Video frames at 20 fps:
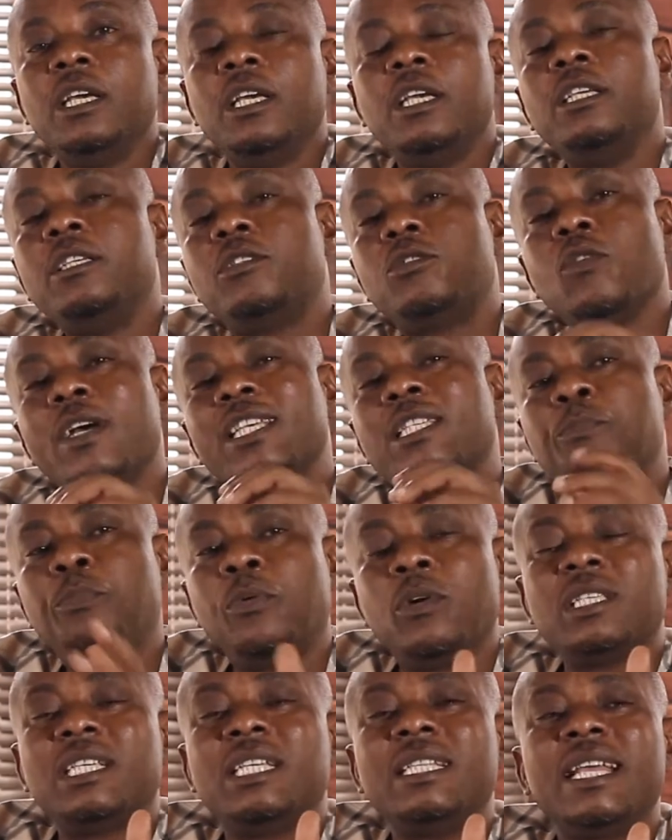is to
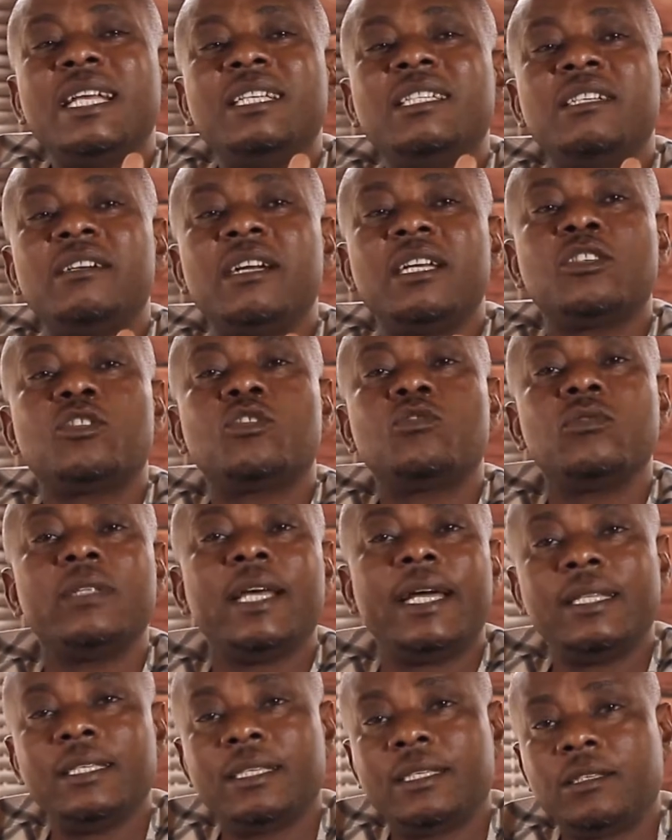expose the Nigerian
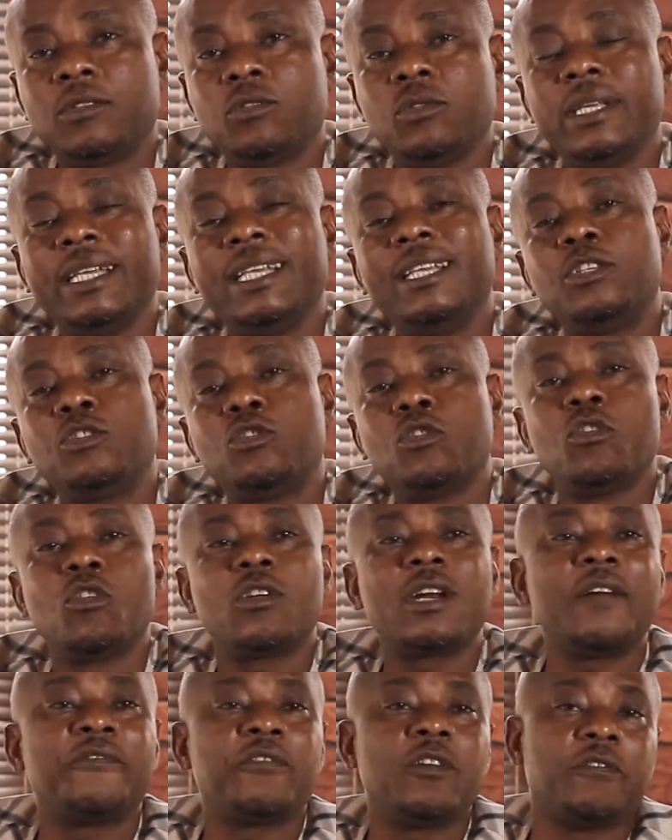students to the
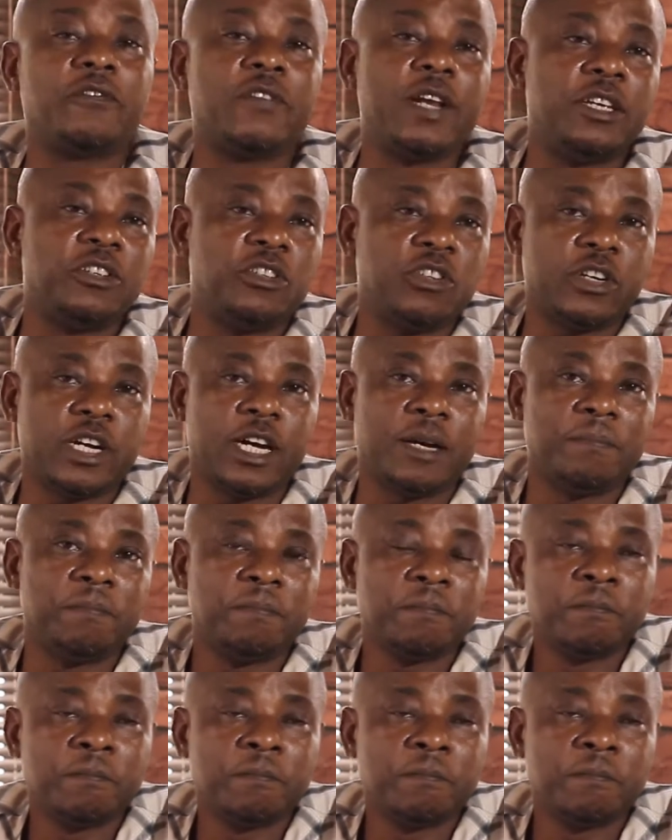historiography of Nigeria,